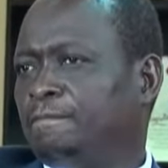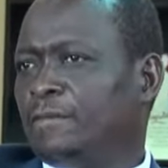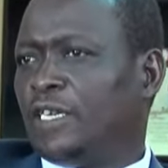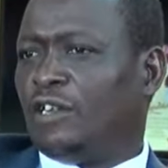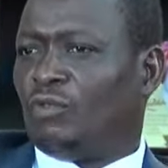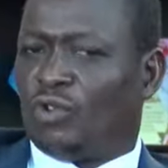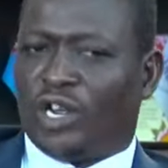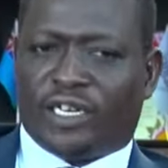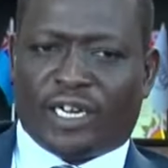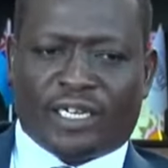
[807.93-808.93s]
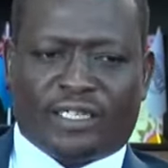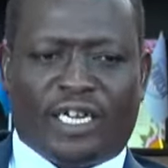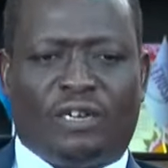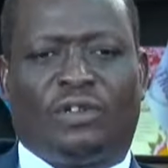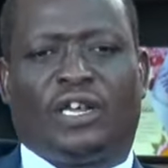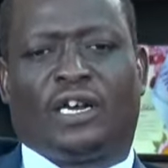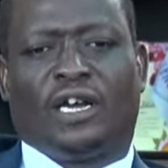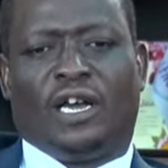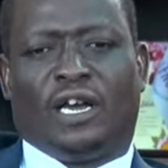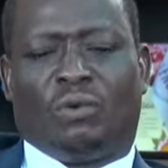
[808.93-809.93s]
If you are interested with
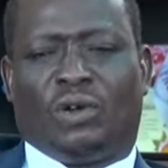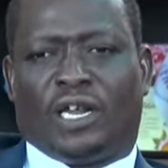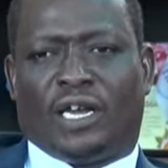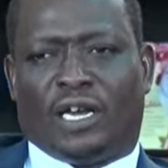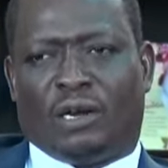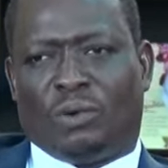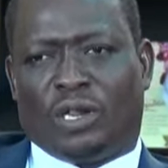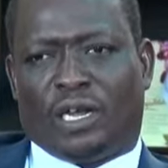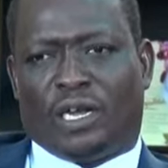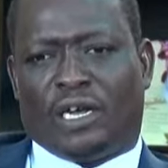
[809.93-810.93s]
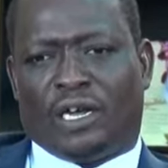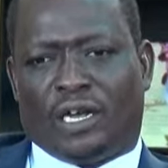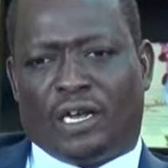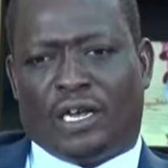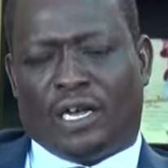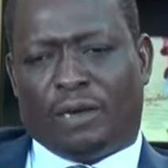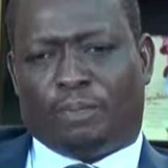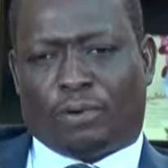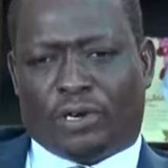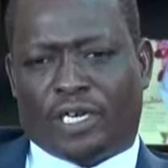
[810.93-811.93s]
a
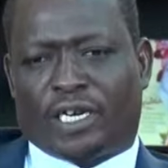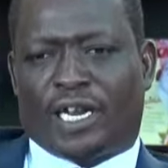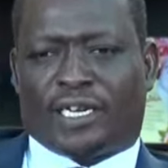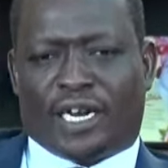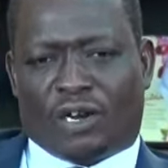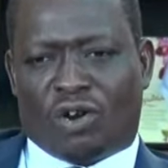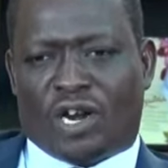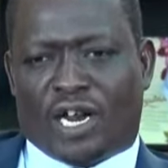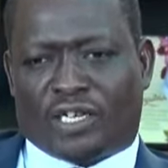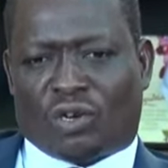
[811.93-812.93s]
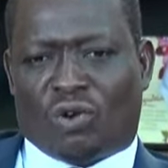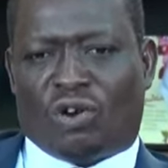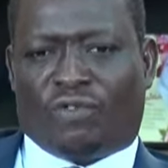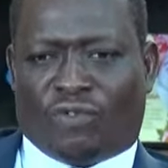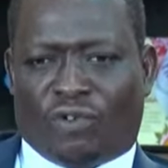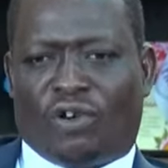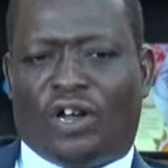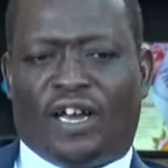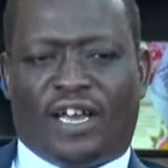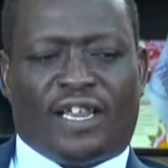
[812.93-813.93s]
project that a donor has called for,
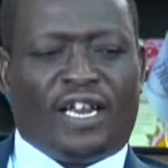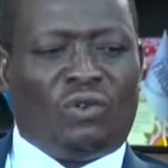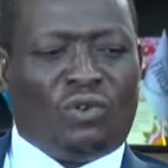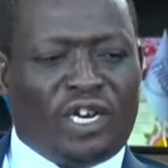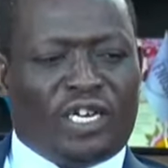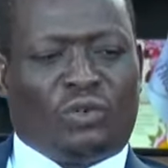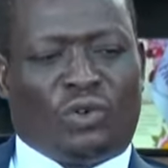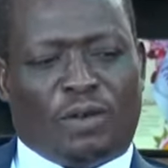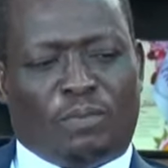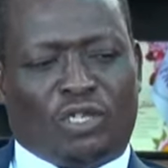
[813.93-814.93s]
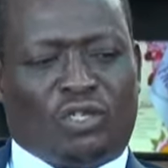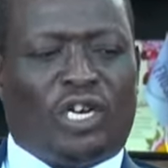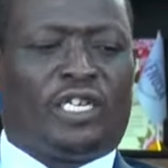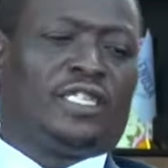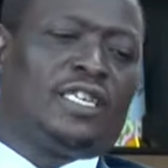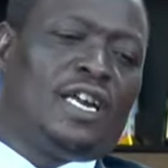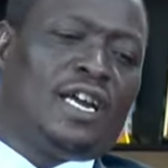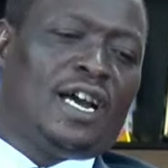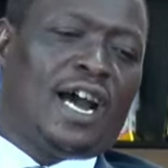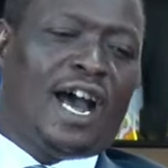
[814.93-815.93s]
then you need to demonstrate
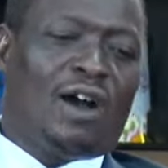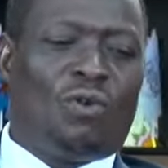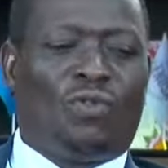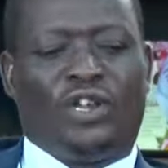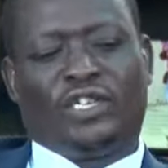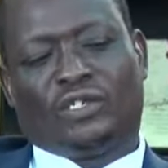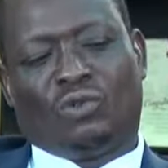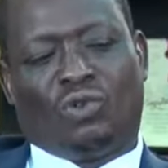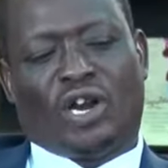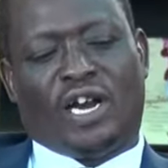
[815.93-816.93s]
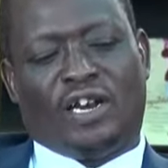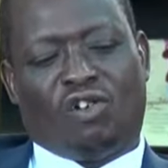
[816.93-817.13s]
how this good idea of